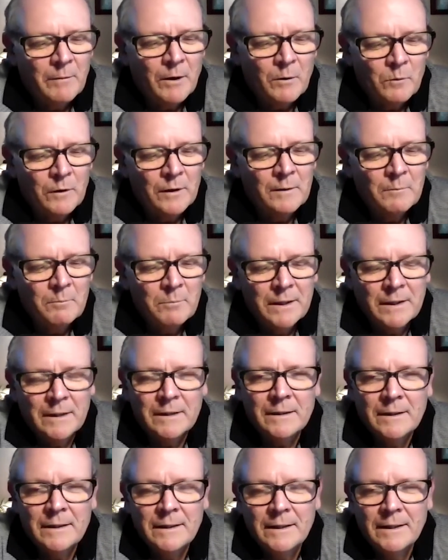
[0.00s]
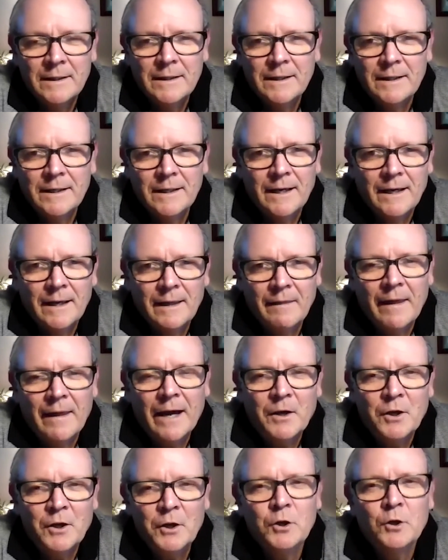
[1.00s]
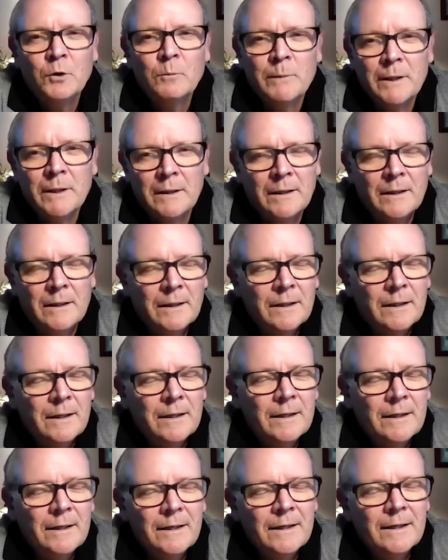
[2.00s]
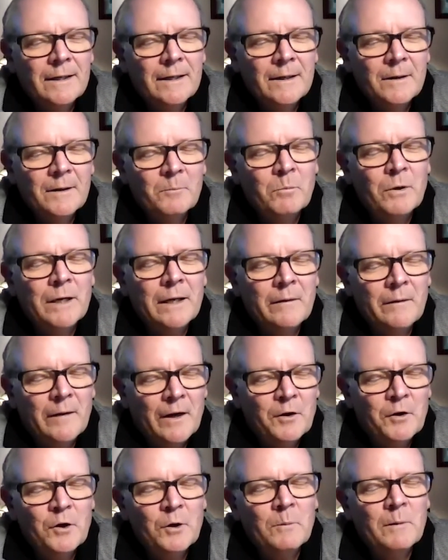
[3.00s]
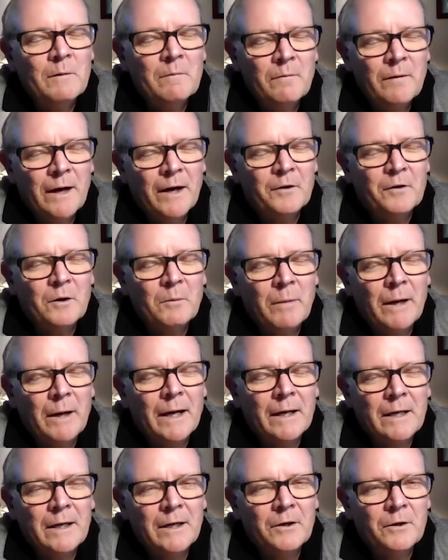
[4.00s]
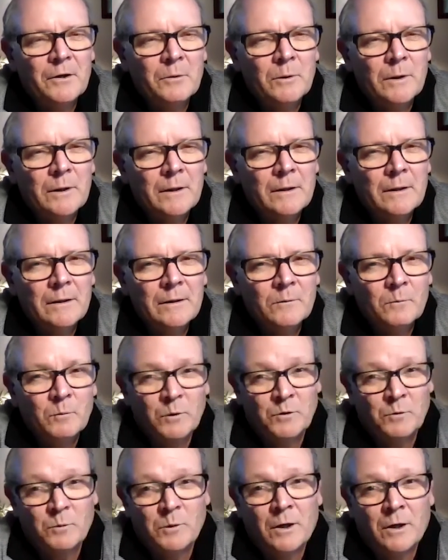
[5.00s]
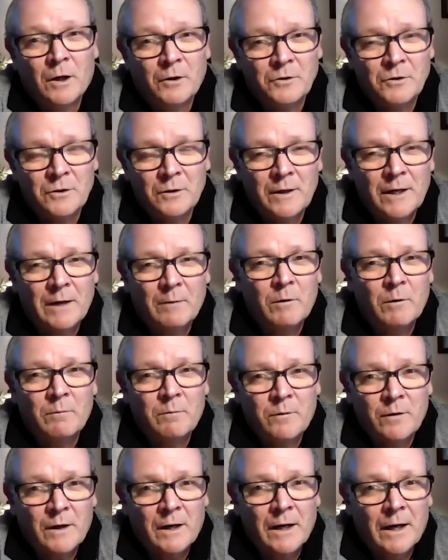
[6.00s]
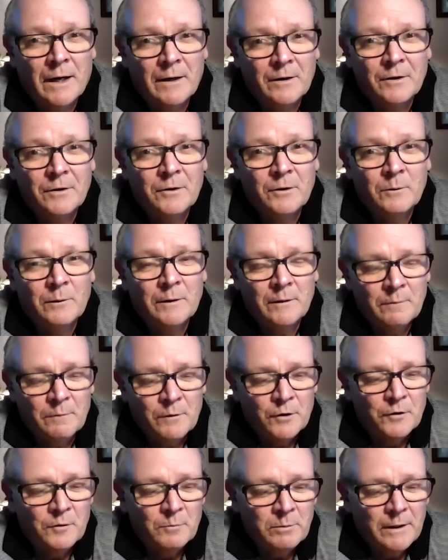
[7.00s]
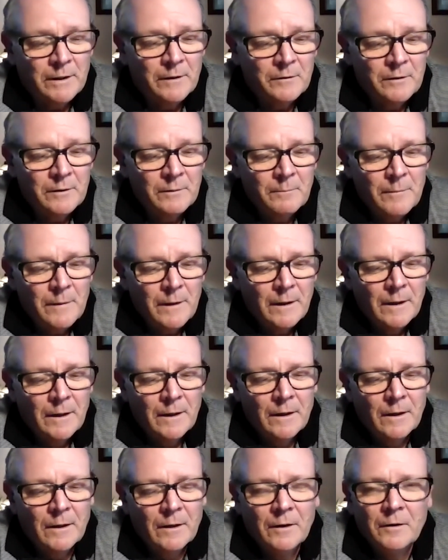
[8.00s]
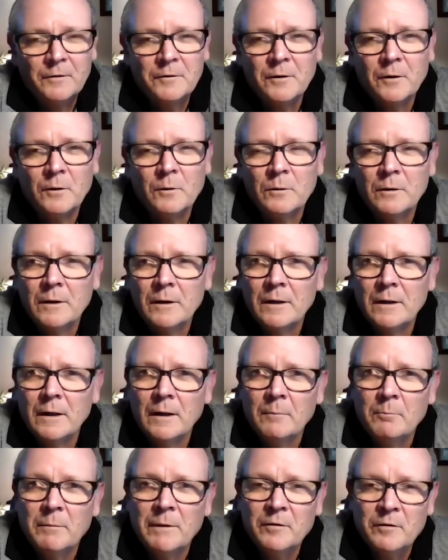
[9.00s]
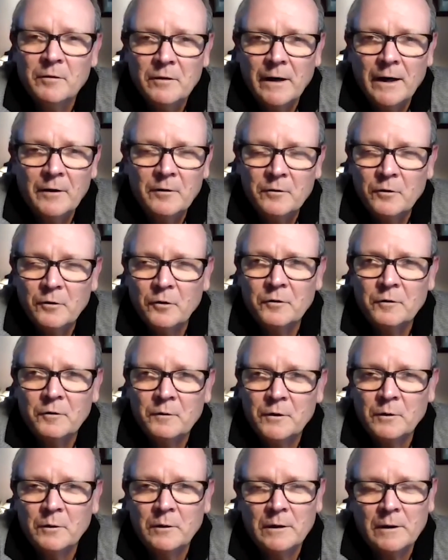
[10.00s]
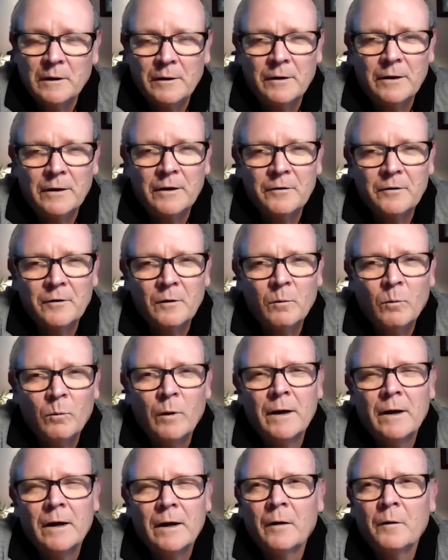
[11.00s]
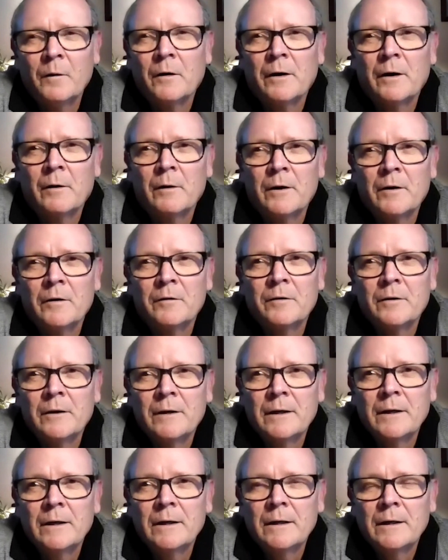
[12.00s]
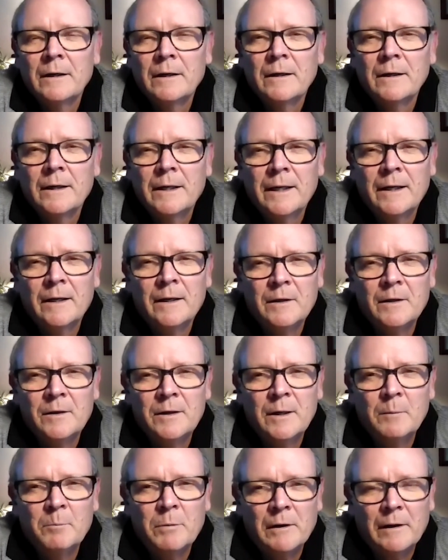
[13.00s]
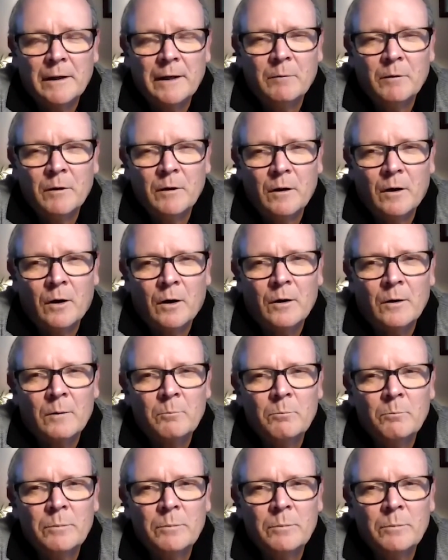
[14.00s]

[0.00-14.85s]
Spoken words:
really being that human, bringing that human factor back into it, which we all should never have forgotten to do in the first place. So besides those few little areas, what other areas in a deeper level are